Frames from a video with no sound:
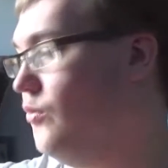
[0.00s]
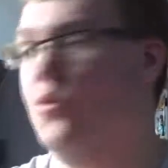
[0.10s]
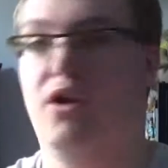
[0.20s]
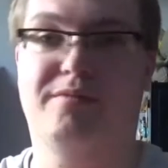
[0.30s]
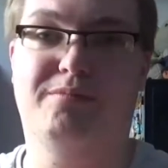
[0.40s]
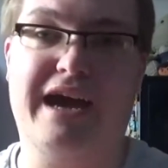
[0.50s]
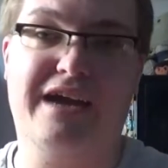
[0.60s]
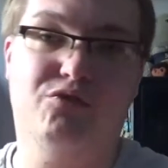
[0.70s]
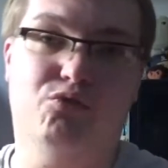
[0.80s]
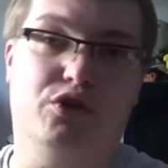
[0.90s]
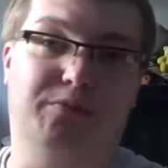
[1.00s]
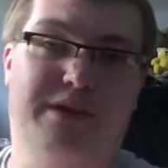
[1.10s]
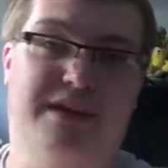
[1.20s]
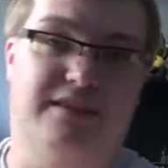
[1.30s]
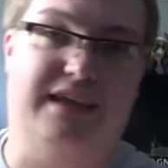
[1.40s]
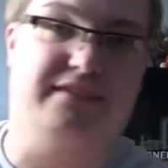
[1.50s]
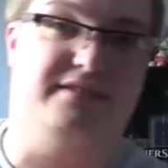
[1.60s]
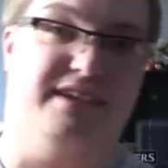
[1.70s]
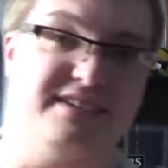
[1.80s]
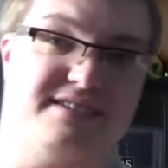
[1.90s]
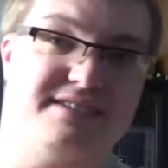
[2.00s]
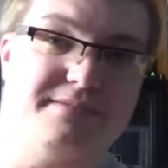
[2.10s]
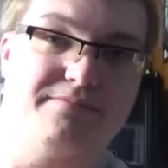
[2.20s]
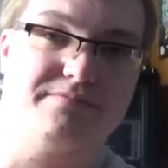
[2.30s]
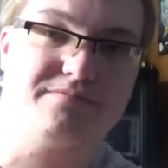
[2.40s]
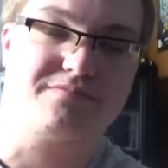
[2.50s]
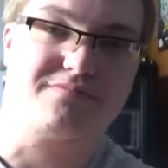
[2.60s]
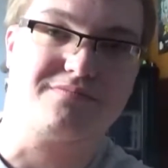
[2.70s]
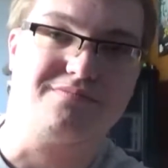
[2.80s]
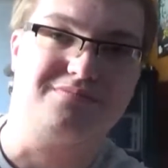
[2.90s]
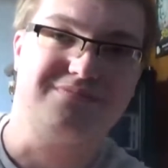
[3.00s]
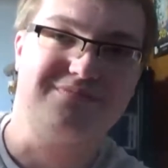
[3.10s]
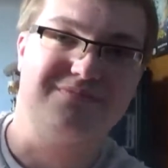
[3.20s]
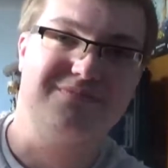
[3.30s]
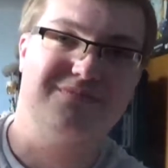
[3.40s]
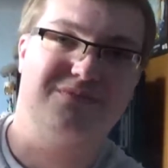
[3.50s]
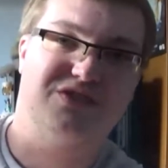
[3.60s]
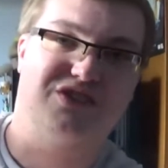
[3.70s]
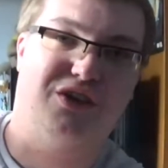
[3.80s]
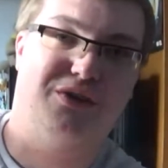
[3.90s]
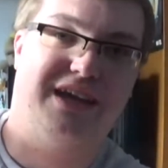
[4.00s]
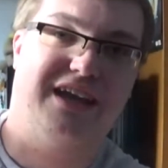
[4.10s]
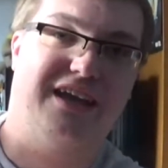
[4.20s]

One bag will be like this. So,